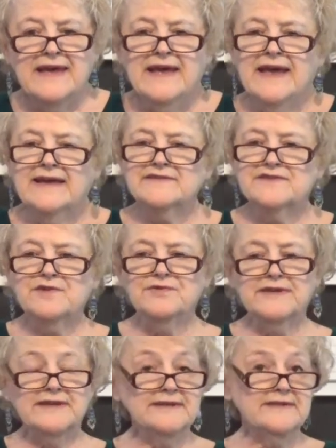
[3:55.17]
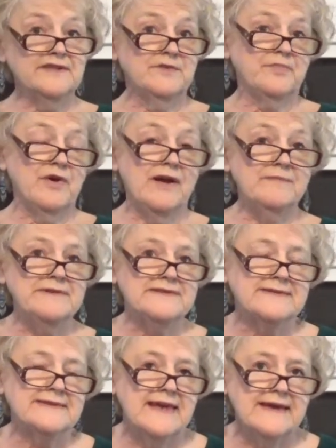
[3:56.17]
And so to get to the
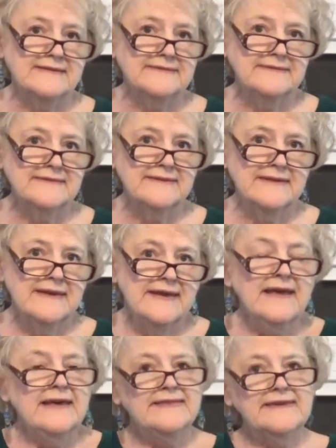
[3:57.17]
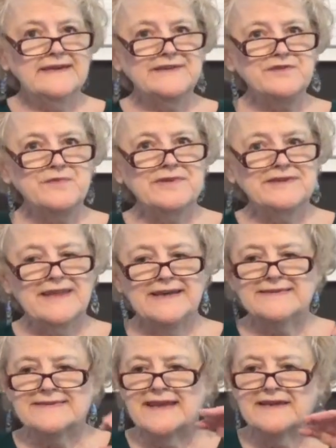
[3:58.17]
Promised Land, the
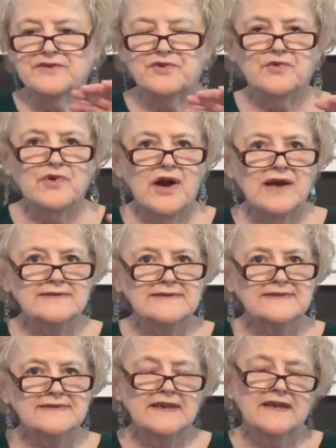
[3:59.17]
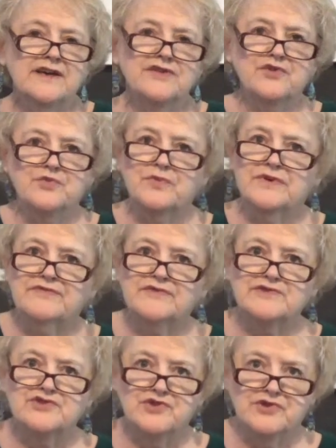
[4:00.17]
Israelites had to cross the River
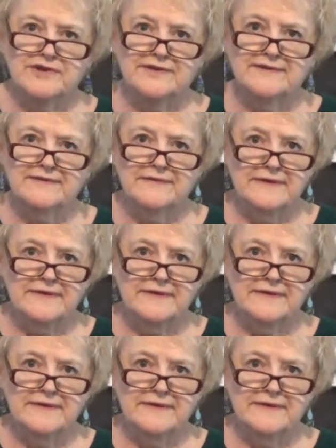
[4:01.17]
Jordan.